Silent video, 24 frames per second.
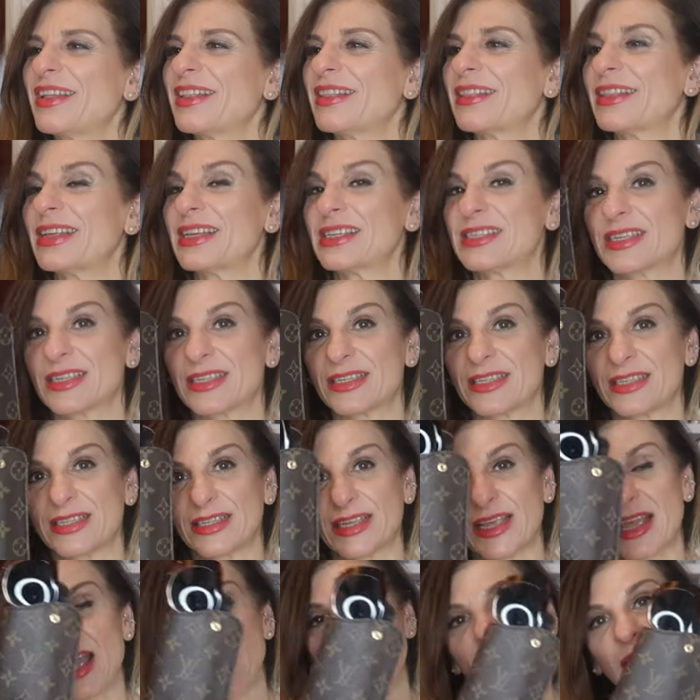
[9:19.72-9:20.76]
this
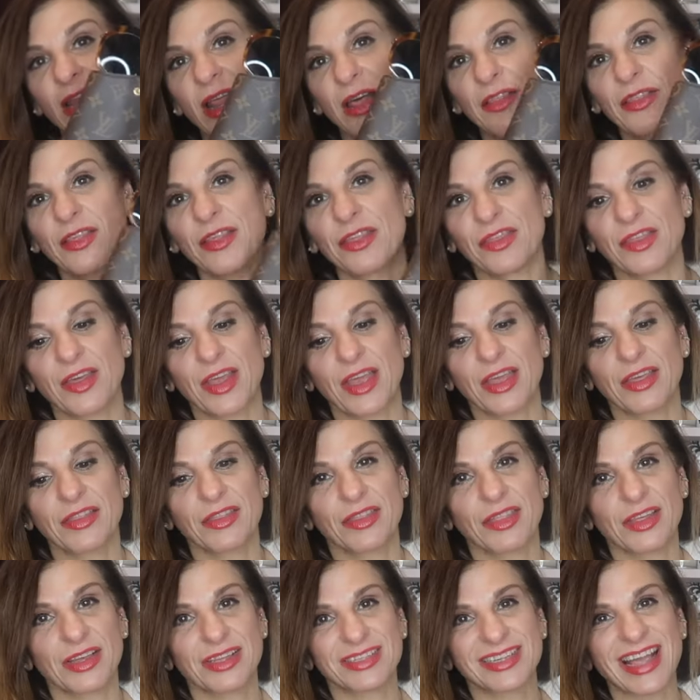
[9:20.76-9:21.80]
is another
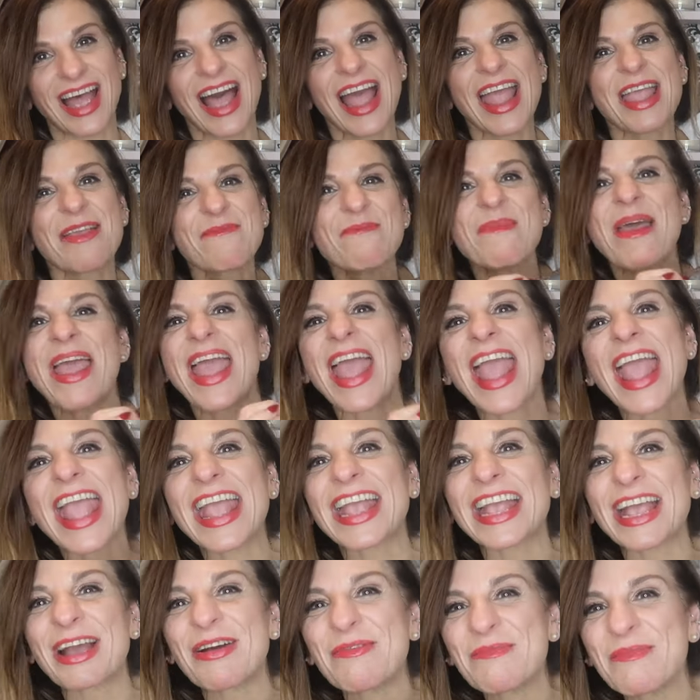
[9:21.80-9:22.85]
thing that I
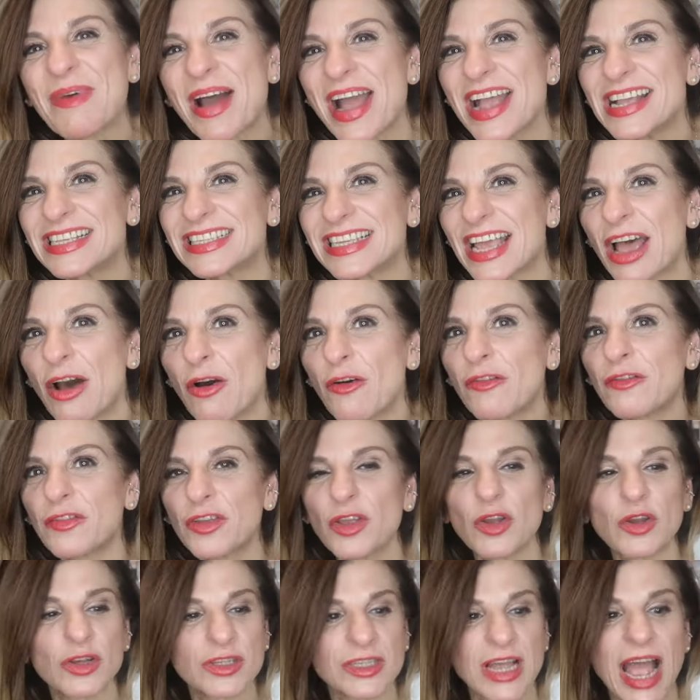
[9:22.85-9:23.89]
make myself
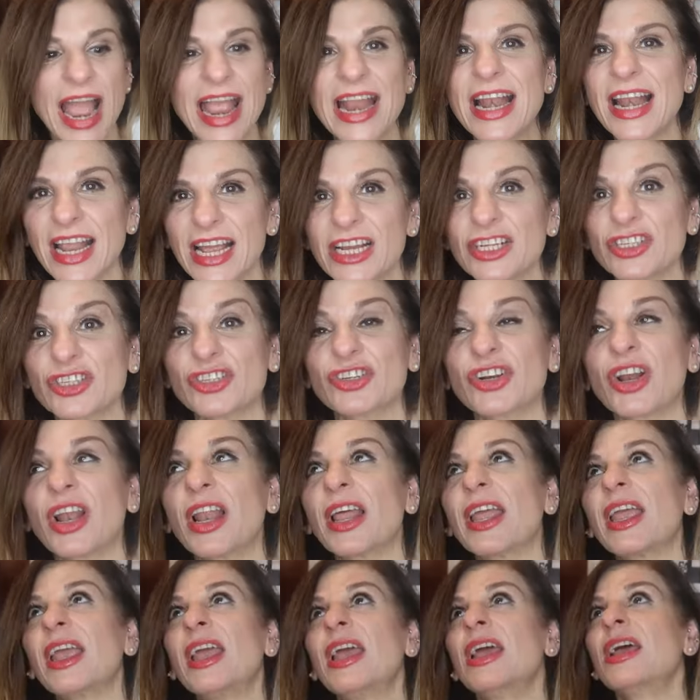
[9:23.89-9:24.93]
use. I
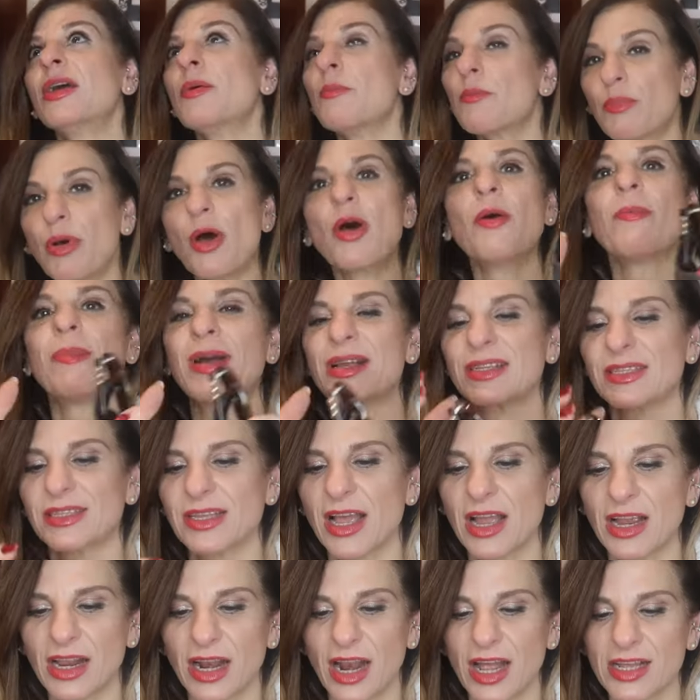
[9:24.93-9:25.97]
literally put my
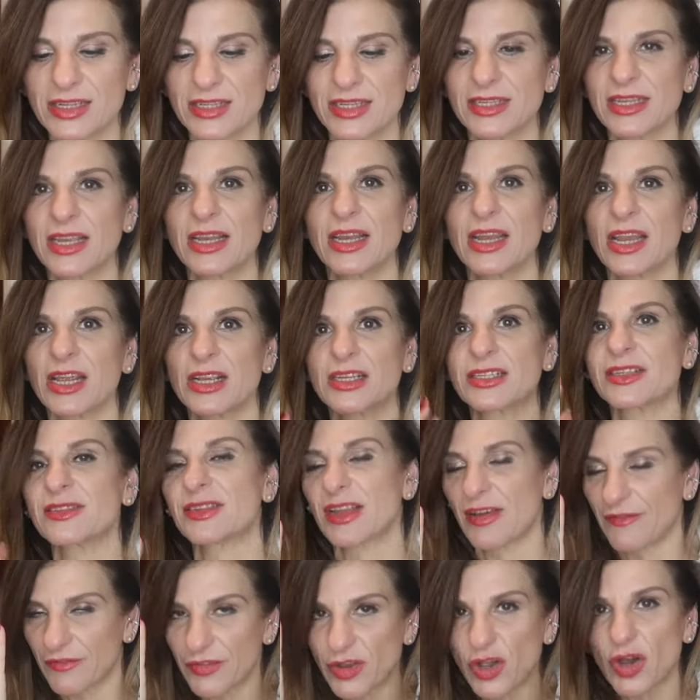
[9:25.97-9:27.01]
sunglasses in here because
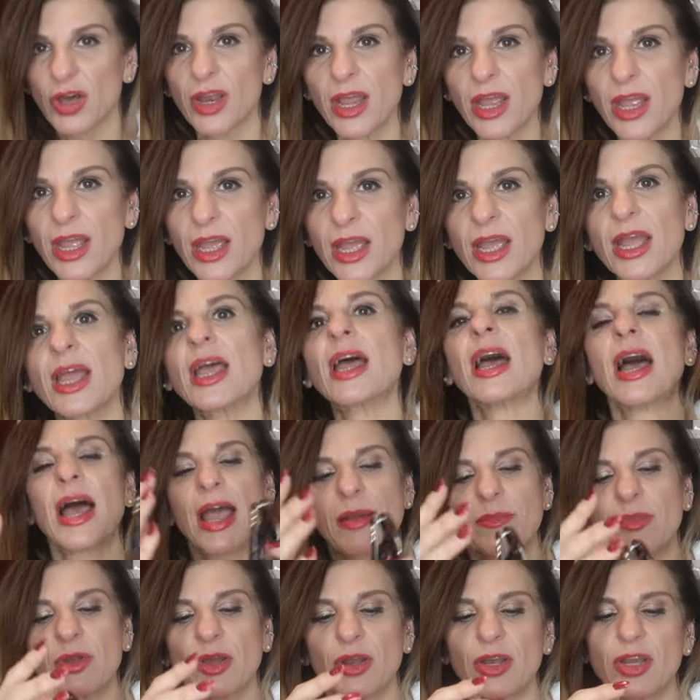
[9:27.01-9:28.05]
I've got it,
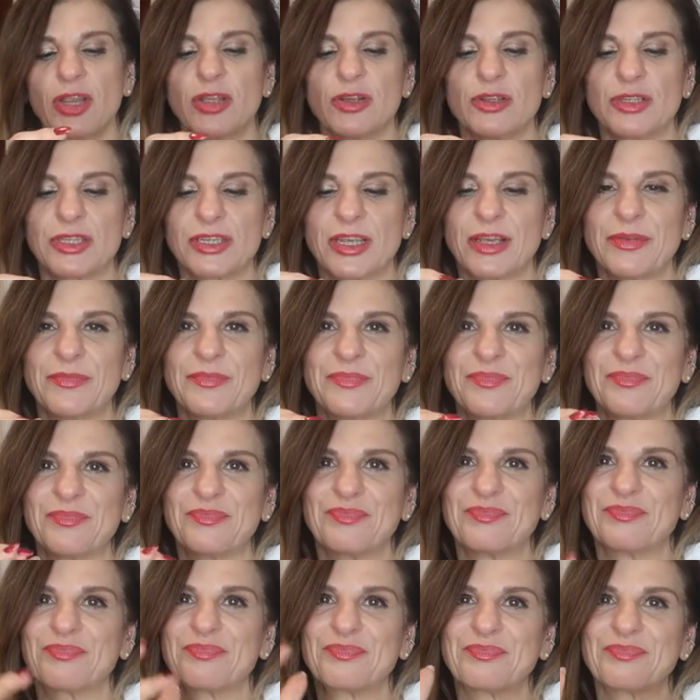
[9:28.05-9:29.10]
I'm gonna use it.
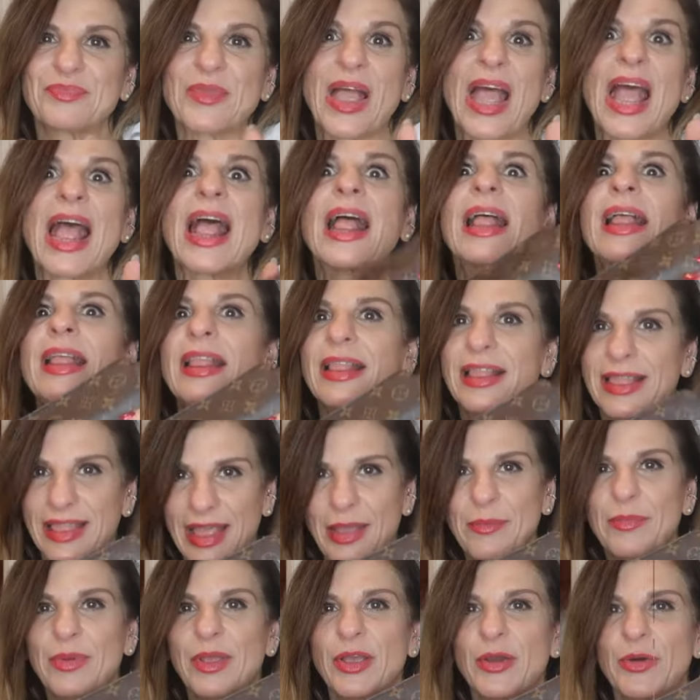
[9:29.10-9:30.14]
There we